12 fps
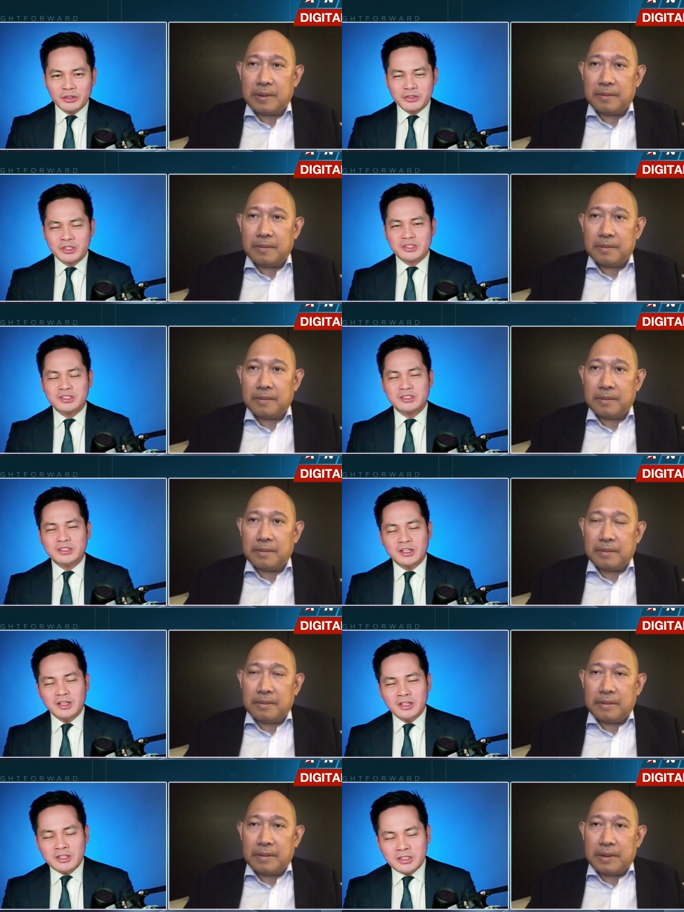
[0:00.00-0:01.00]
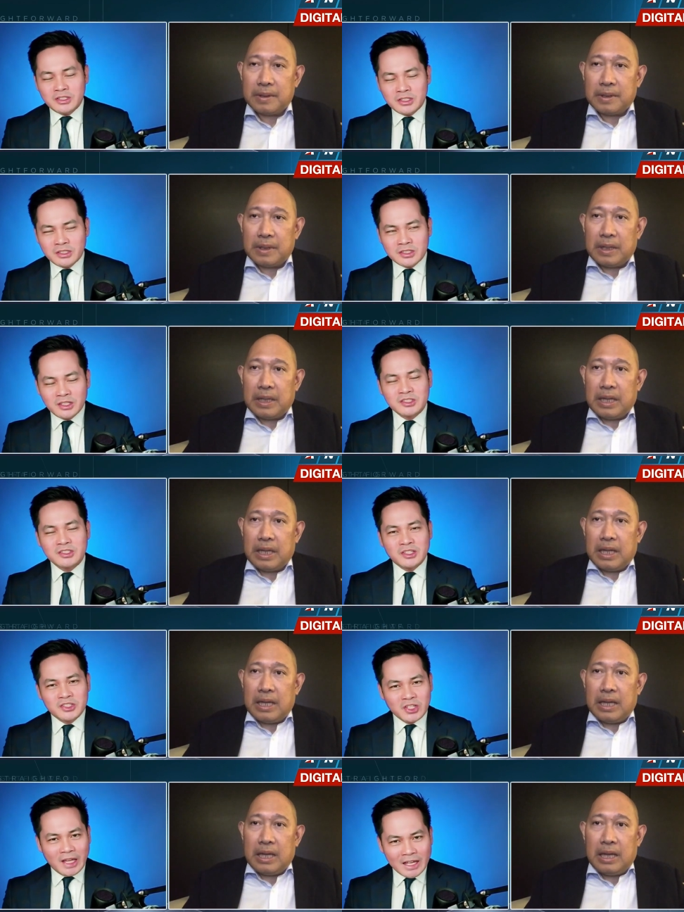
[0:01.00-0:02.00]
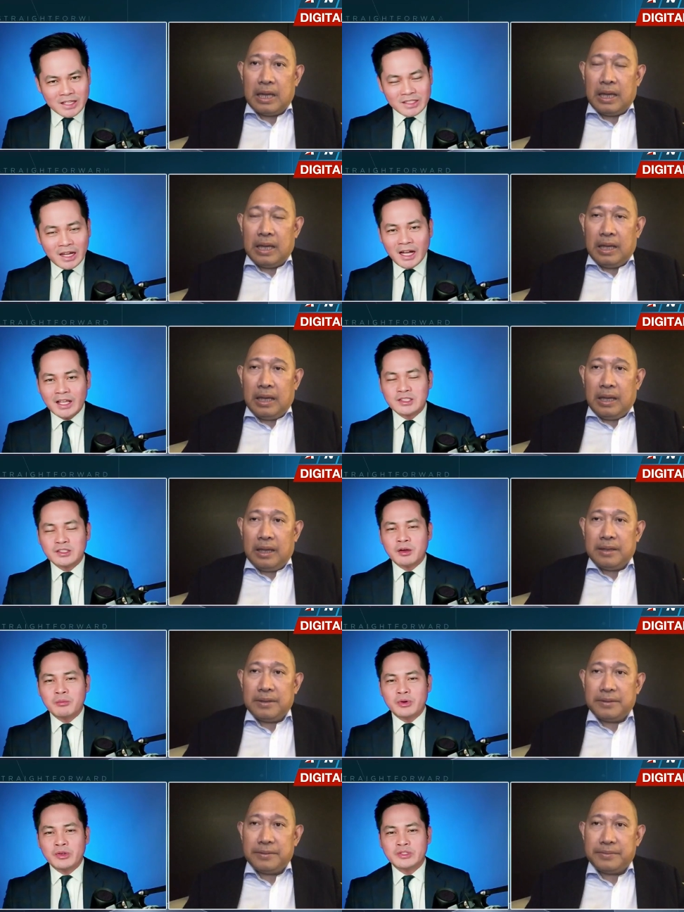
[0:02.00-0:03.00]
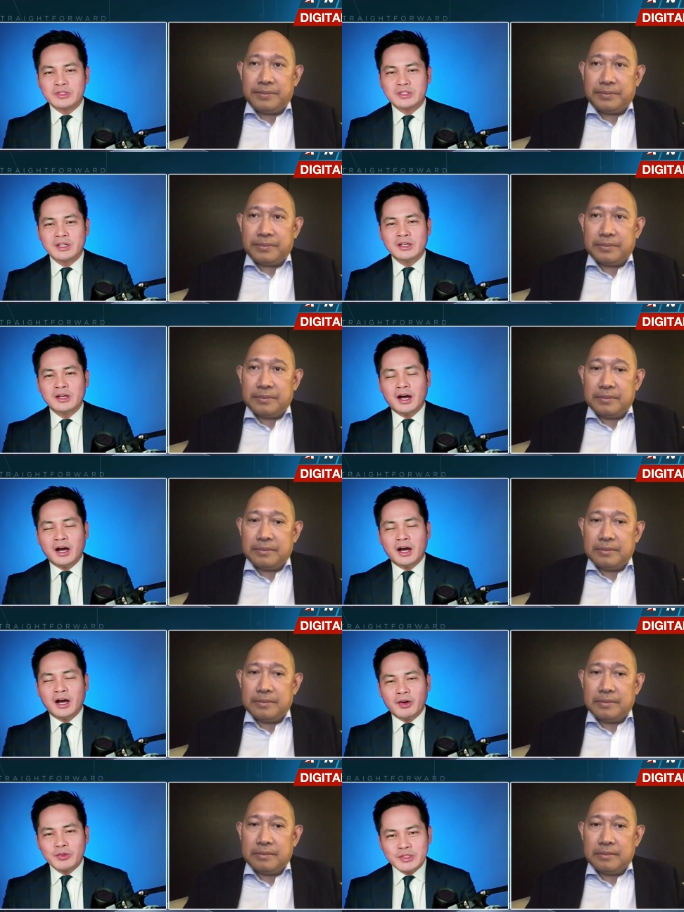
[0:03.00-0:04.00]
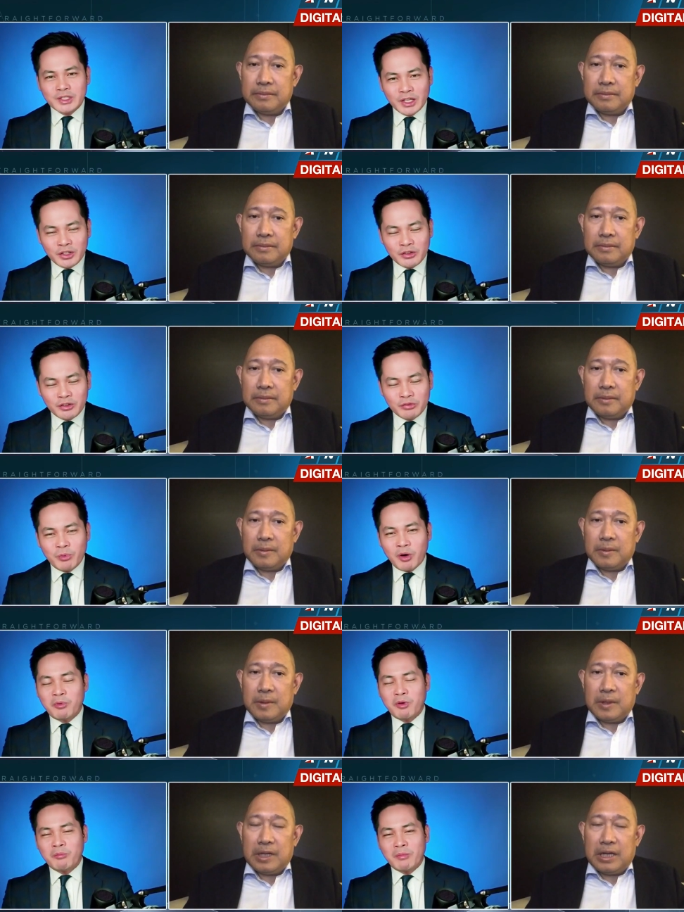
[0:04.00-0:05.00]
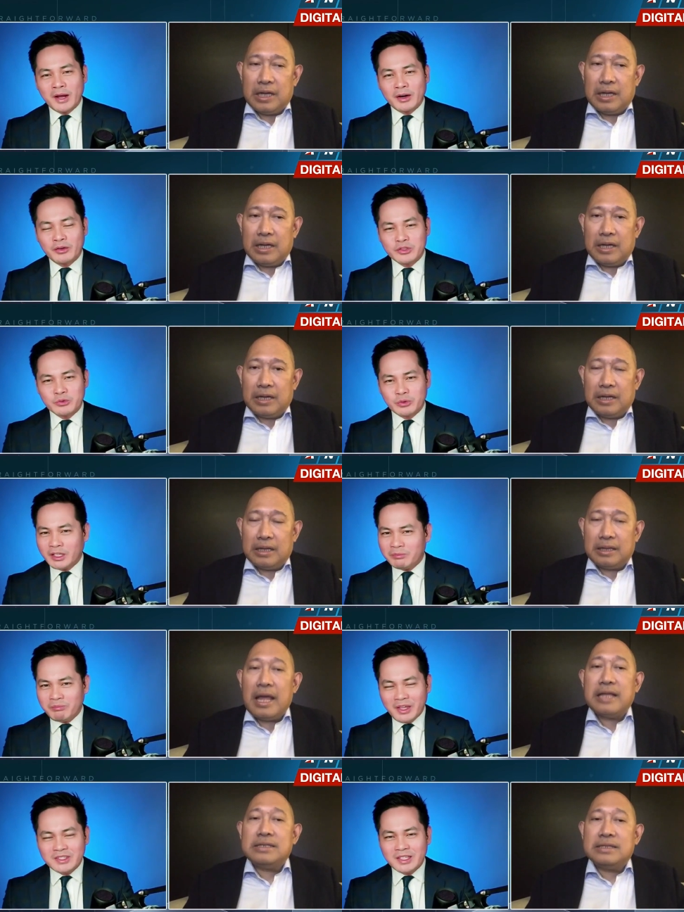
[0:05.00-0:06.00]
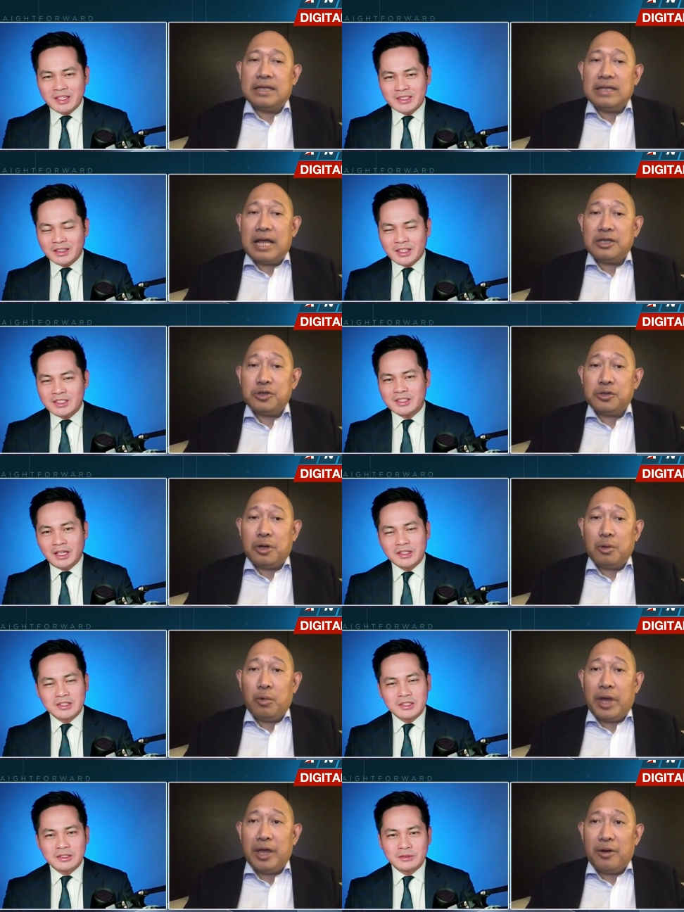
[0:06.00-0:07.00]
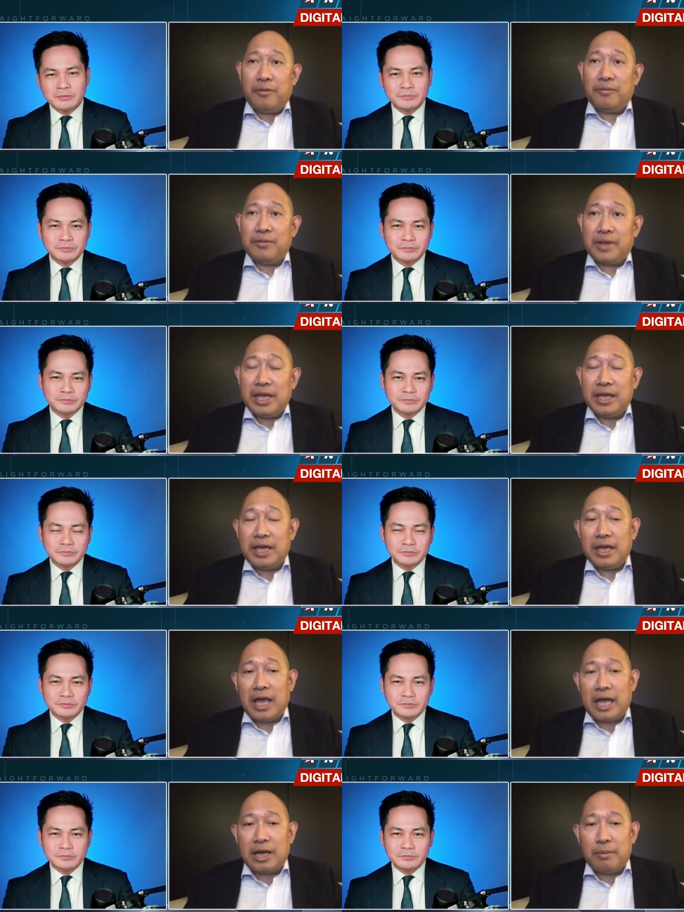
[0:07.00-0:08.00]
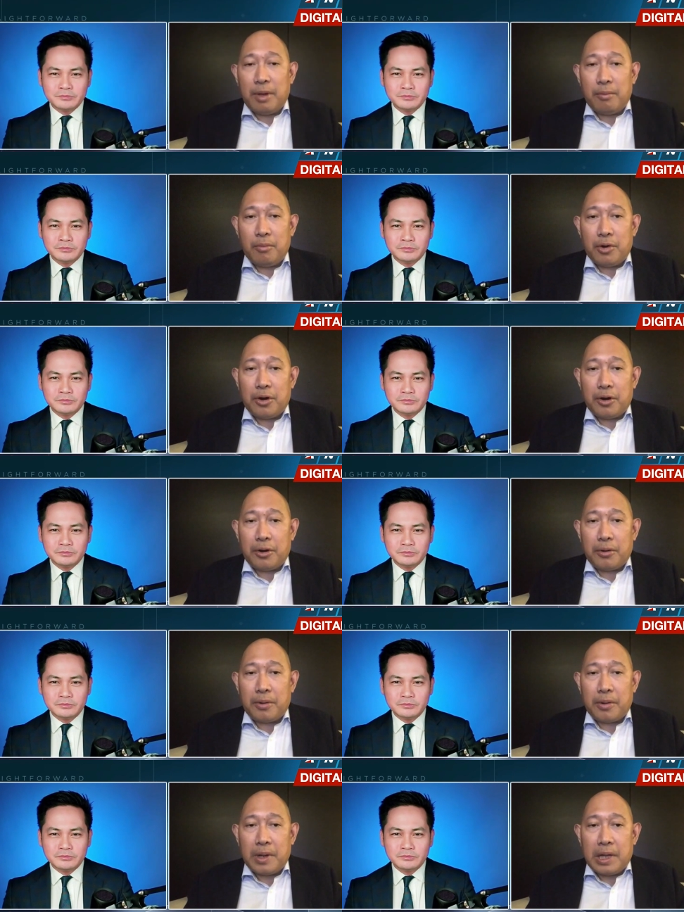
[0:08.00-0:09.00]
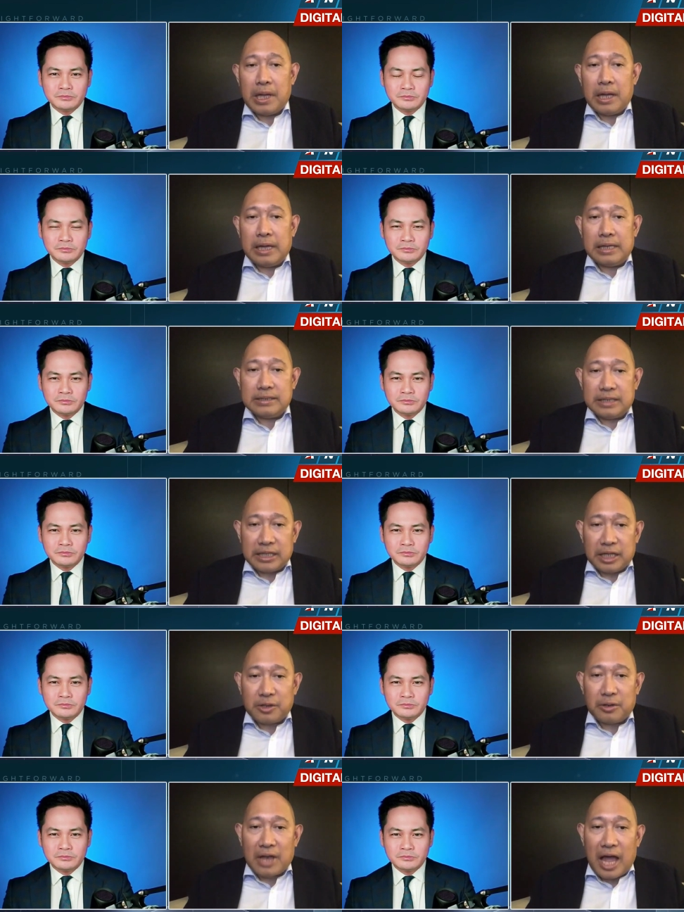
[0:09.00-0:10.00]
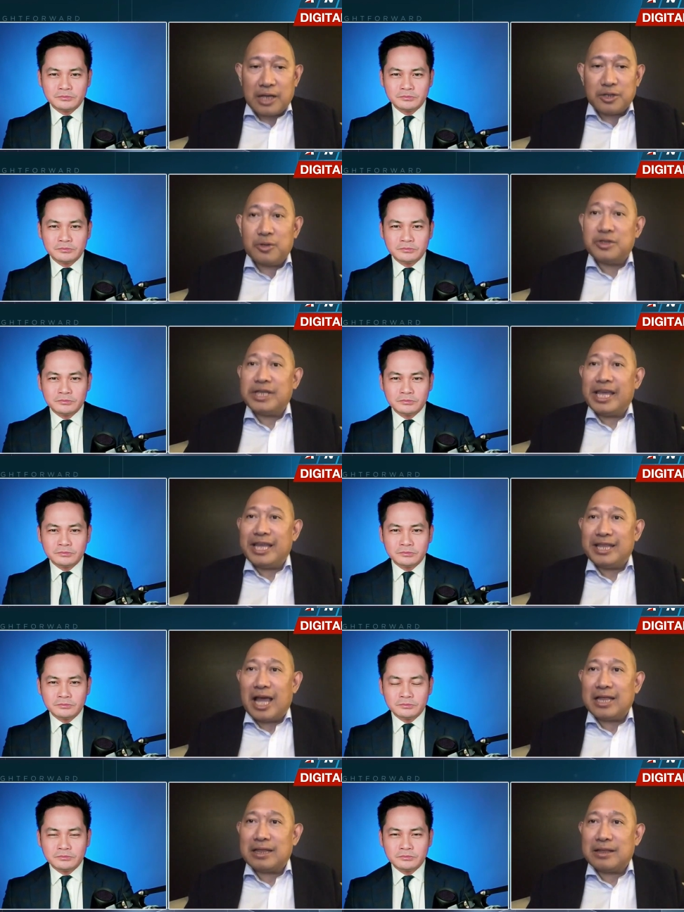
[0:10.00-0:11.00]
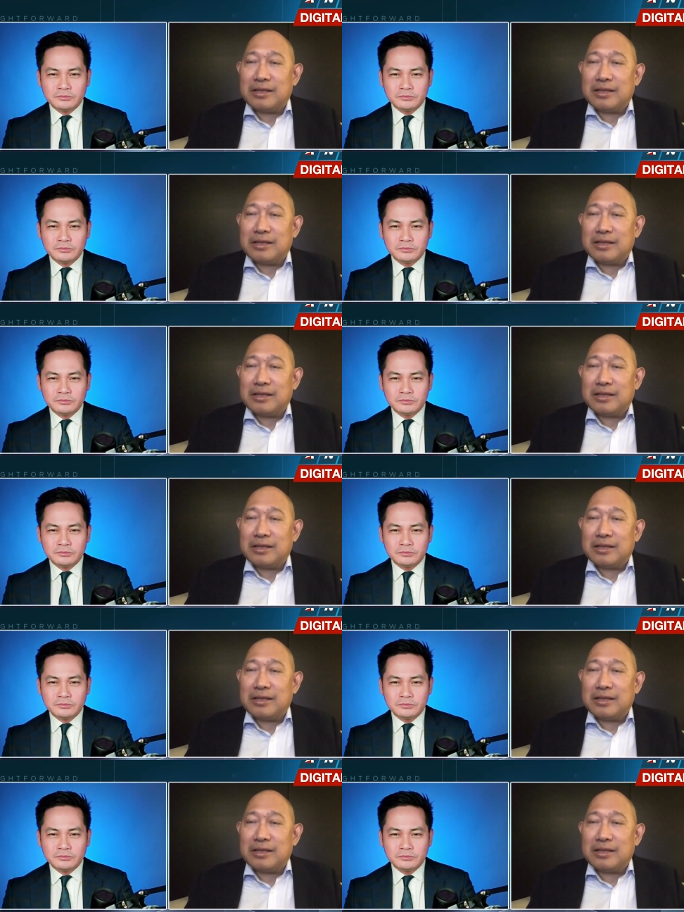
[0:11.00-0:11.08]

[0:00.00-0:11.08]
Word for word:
Speaker 1: since she has the highest numbers outside of Bongbong Marcos? Would that
Speaker 2: make sense at this stage? That's the natural way of thinking. I remember Senator Lacson saying that